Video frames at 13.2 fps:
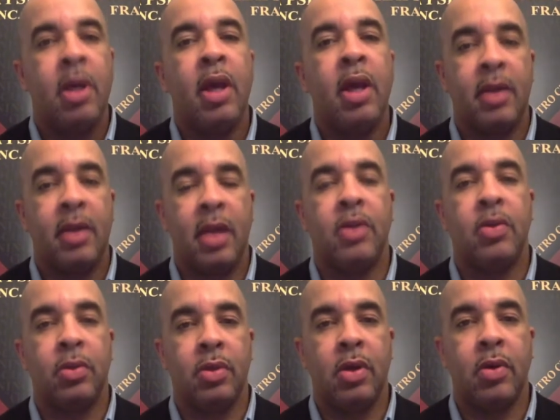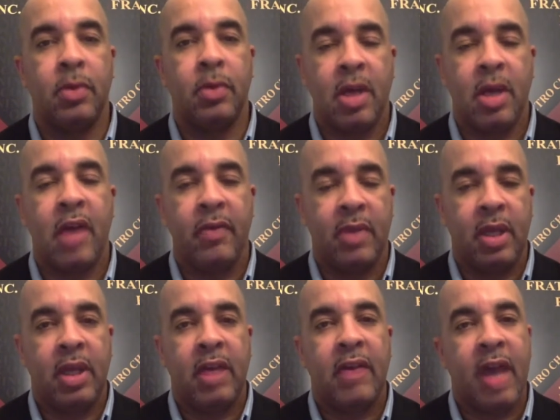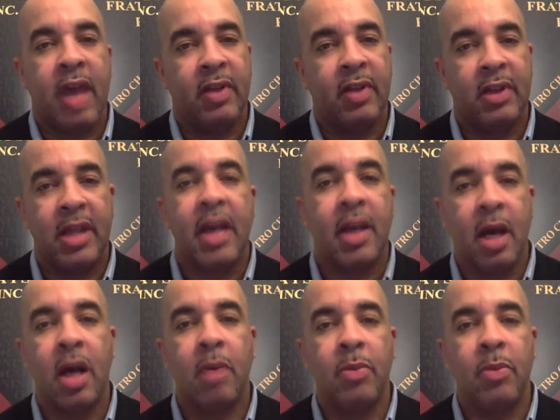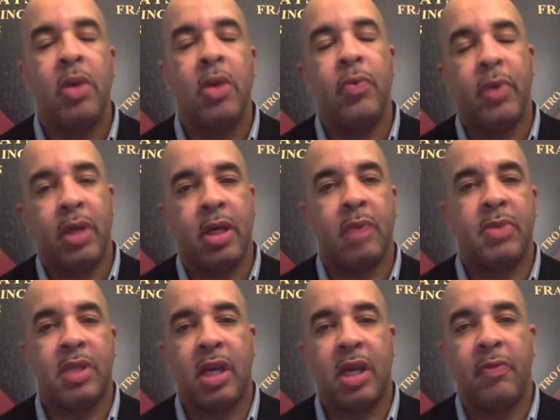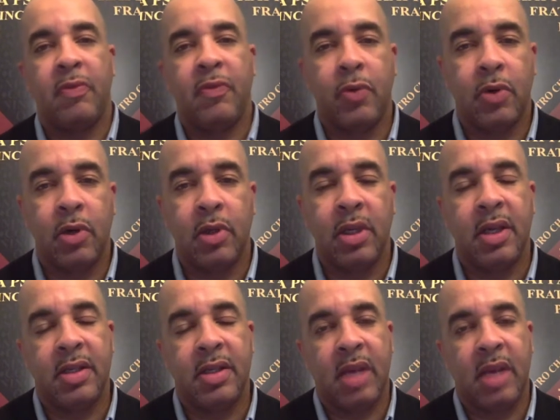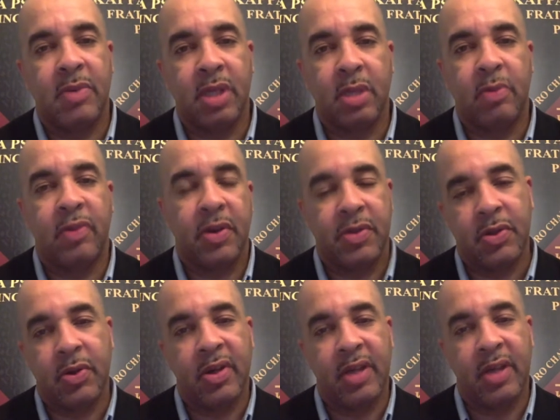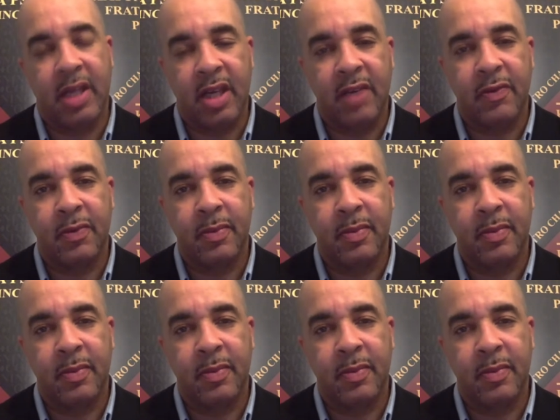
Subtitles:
and that you'll know you have a leg up when it comes time for the exams that the professor is going to give.